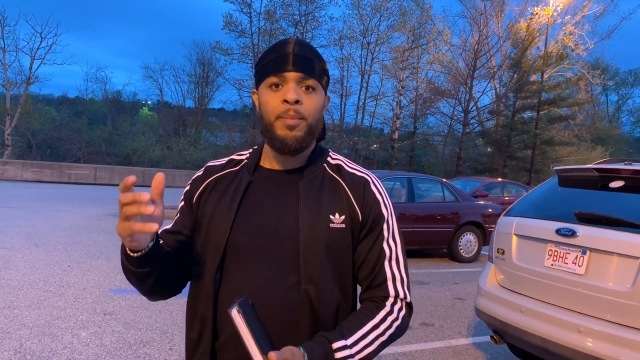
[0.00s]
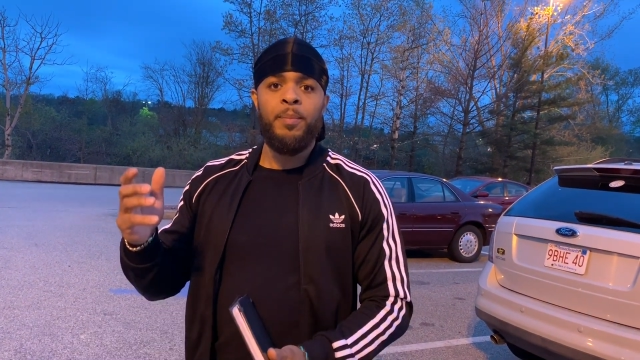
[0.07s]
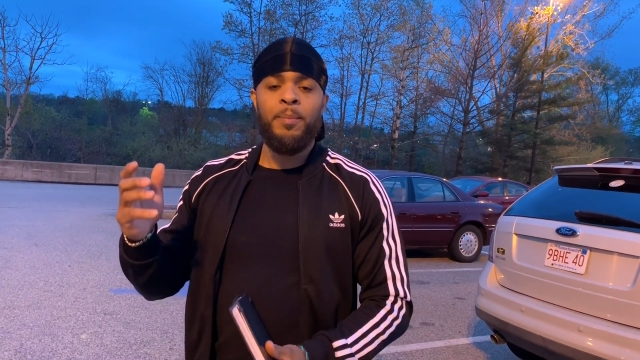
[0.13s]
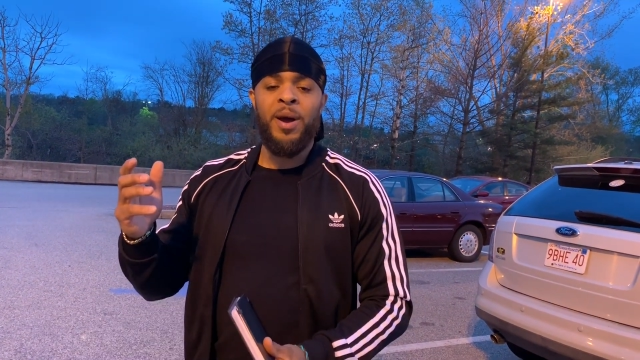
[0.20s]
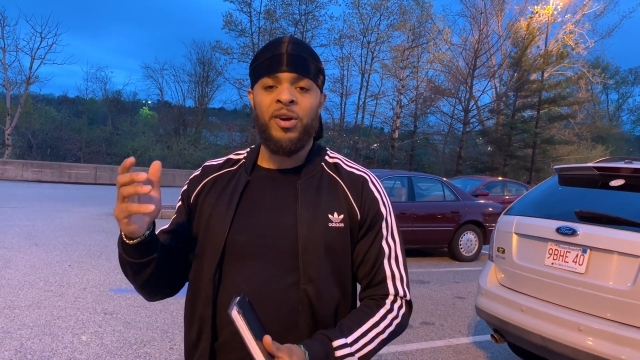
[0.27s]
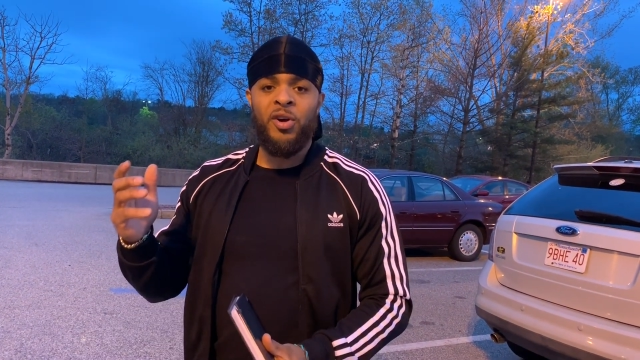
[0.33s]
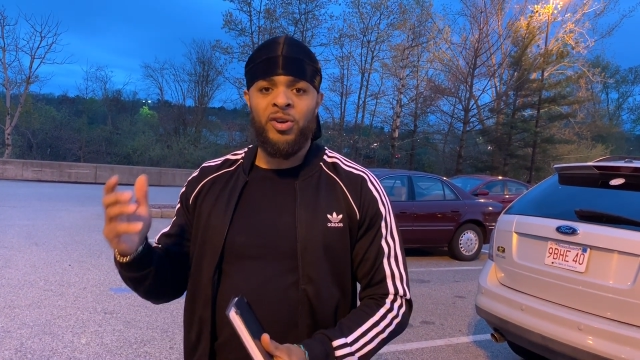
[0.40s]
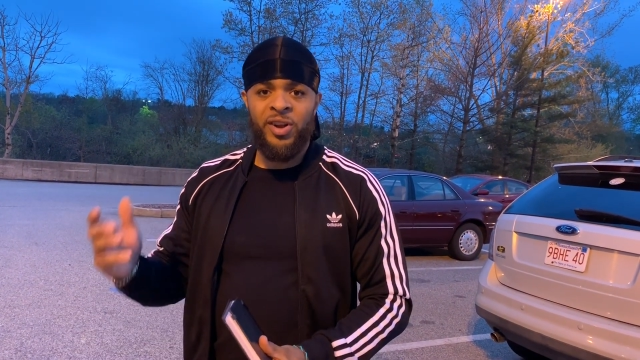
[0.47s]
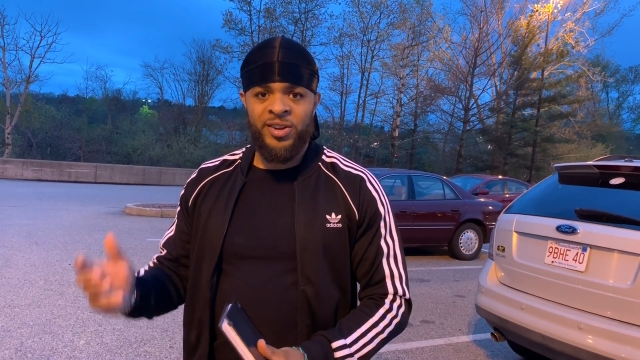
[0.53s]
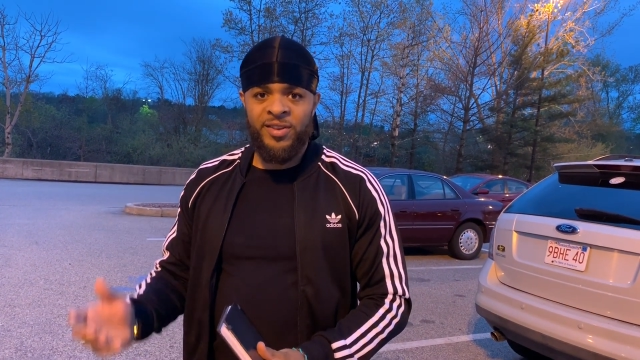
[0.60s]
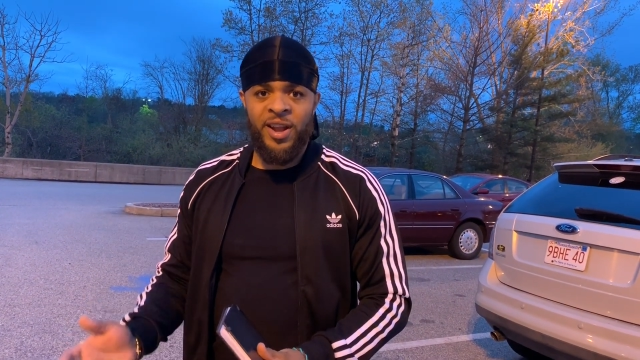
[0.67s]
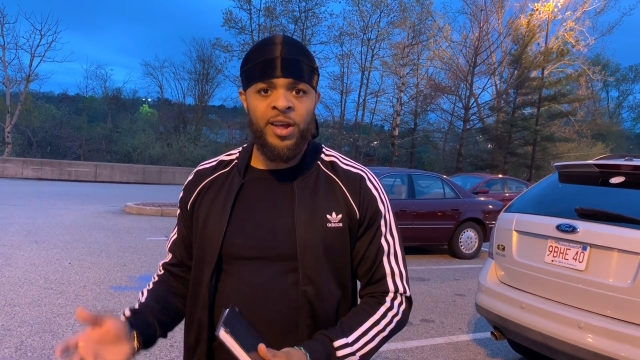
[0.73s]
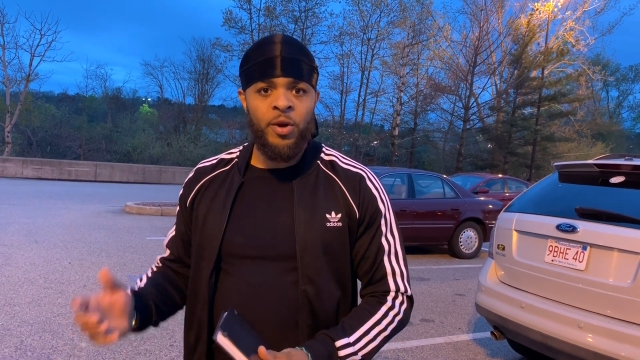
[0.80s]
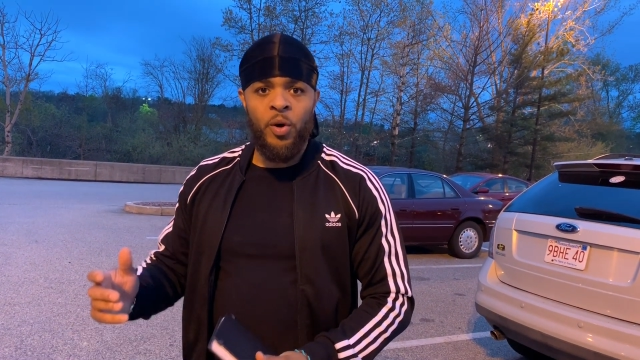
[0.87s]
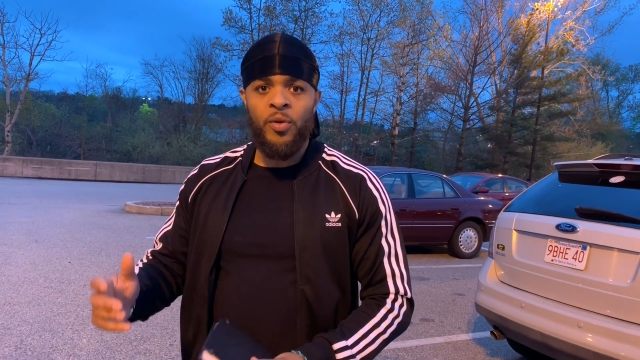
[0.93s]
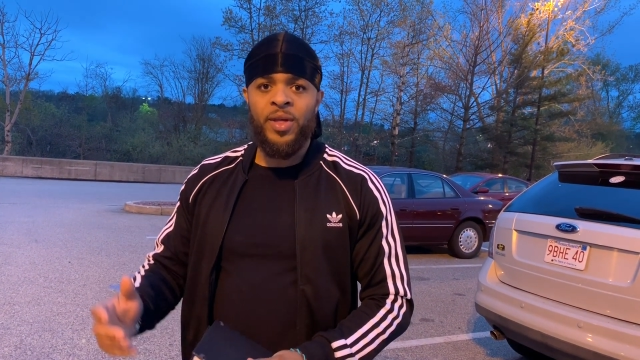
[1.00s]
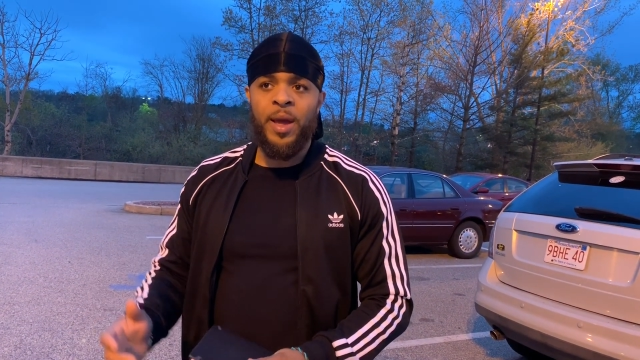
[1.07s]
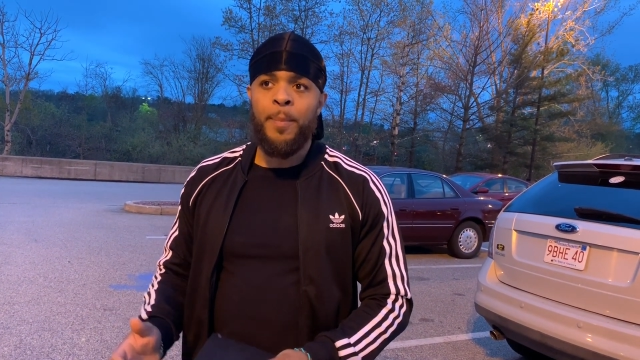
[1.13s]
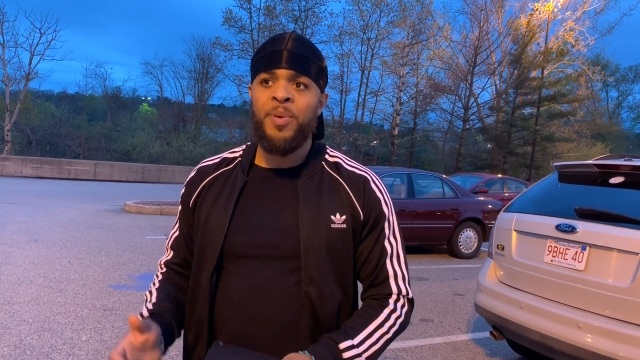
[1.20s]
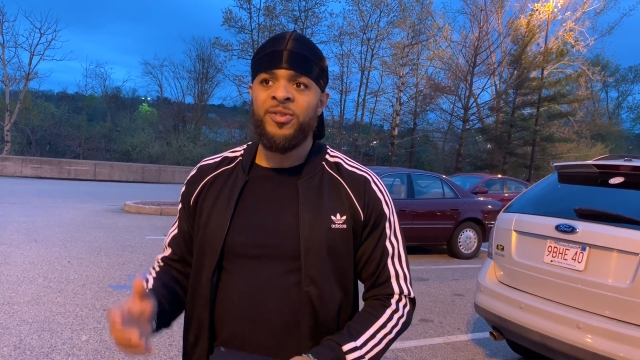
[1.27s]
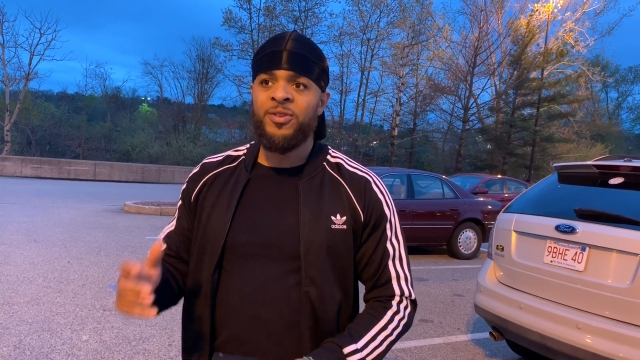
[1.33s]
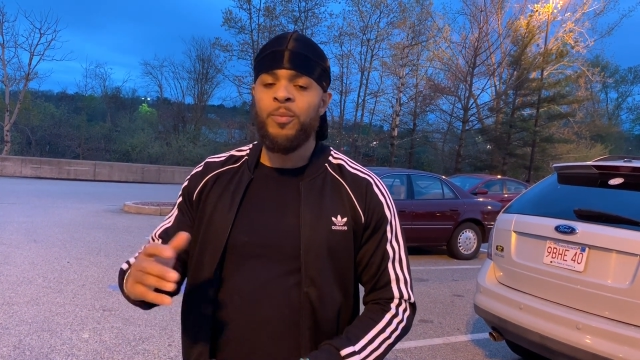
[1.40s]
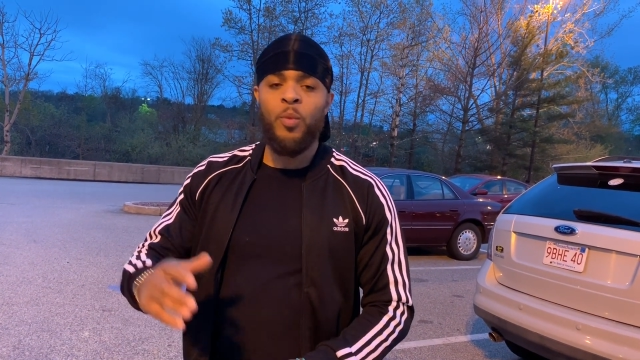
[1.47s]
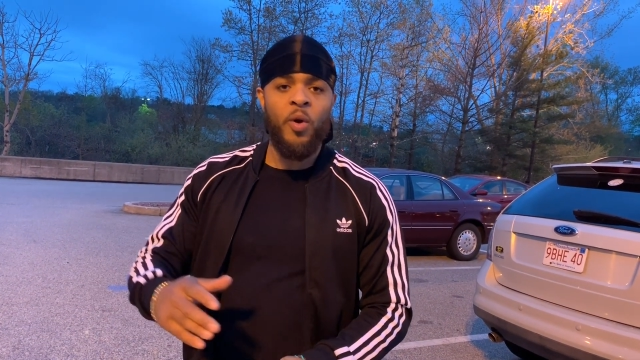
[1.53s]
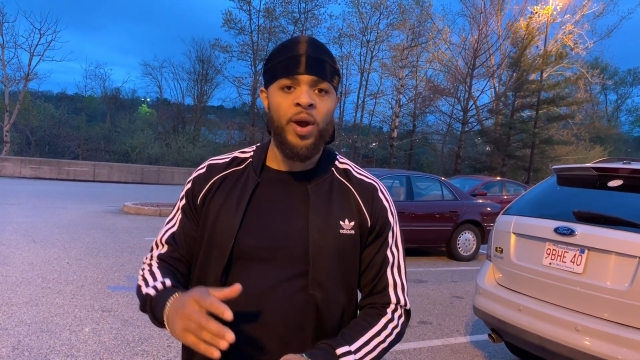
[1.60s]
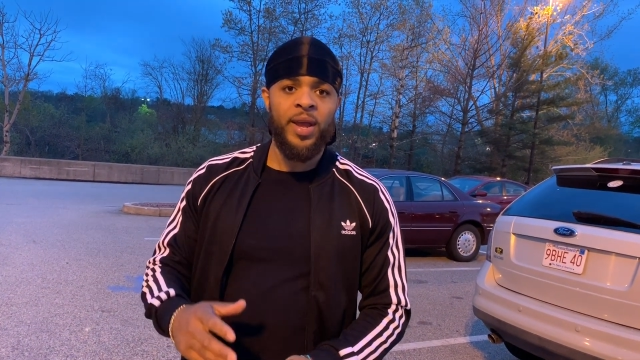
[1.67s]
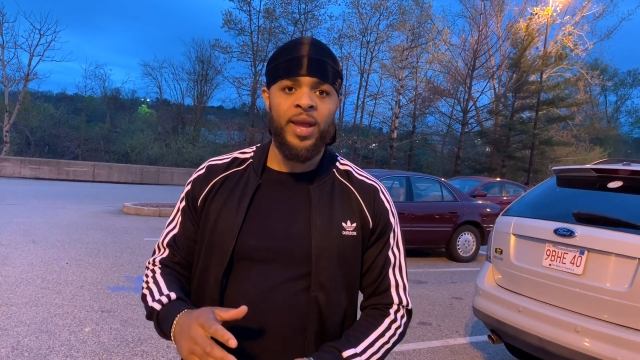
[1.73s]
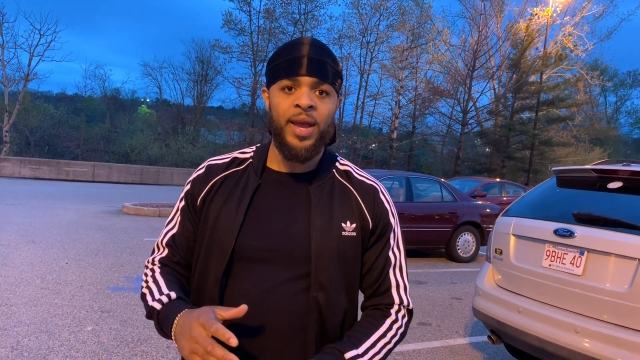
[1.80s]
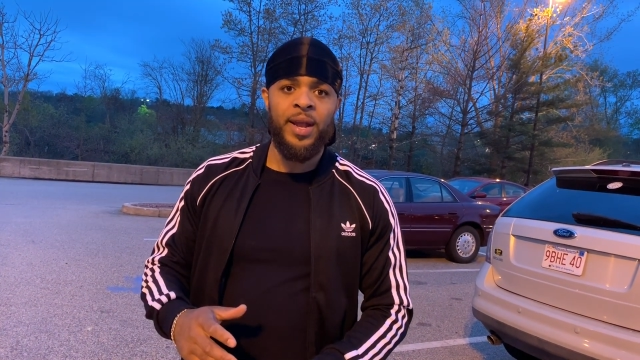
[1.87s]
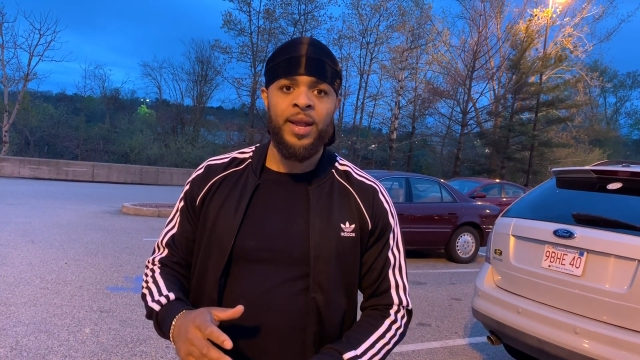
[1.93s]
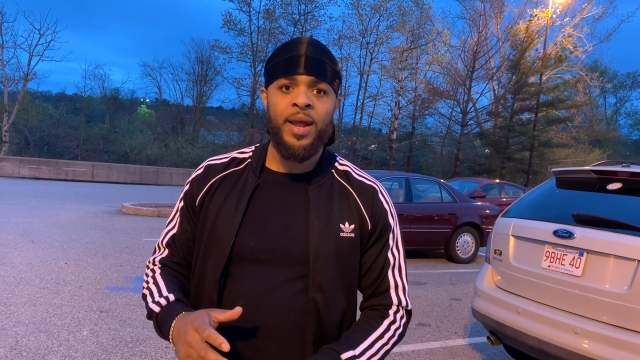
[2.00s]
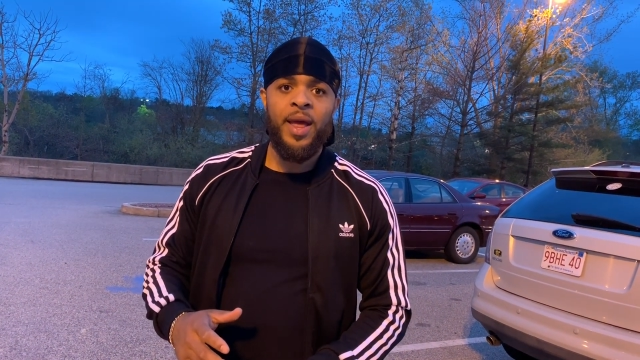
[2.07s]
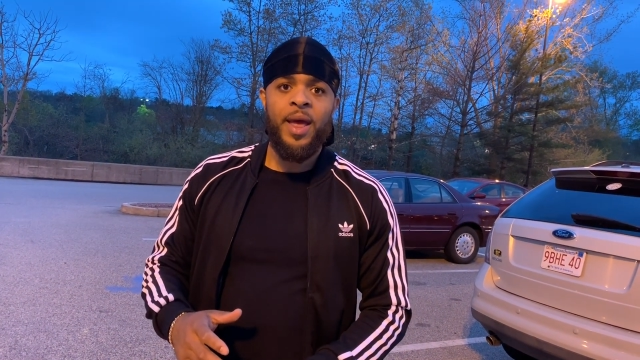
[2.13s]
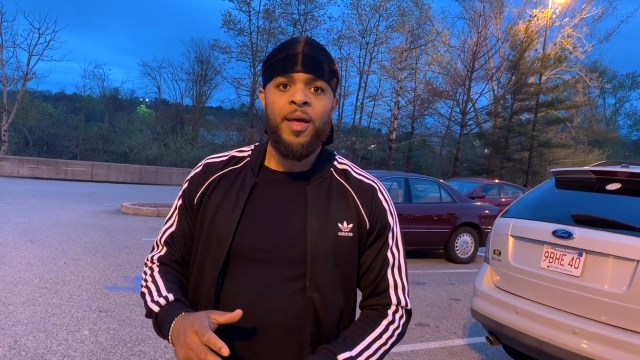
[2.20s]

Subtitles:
My contractor's gonna go there, put some work in.